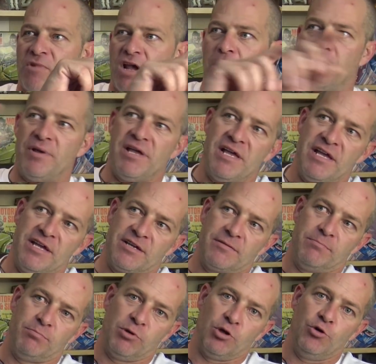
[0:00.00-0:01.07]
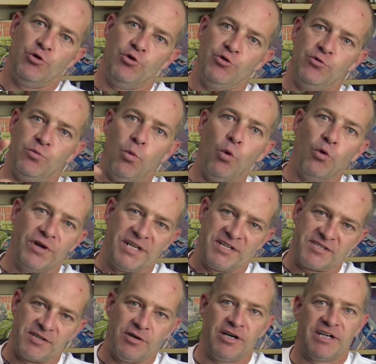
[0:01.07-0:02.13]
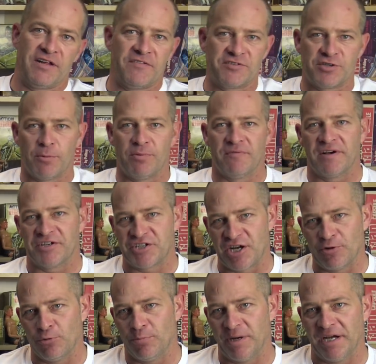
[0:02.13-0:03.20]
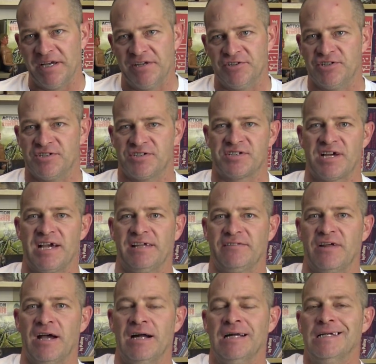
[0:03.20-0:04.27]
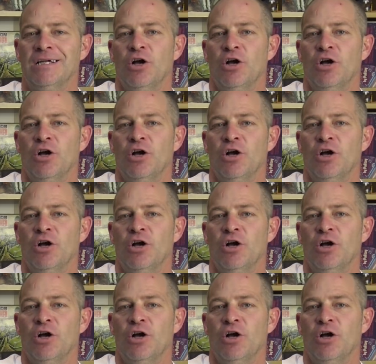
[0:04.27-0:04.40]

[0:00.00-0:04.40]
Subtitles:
a big blue warning sign at the top of our channel pages saying that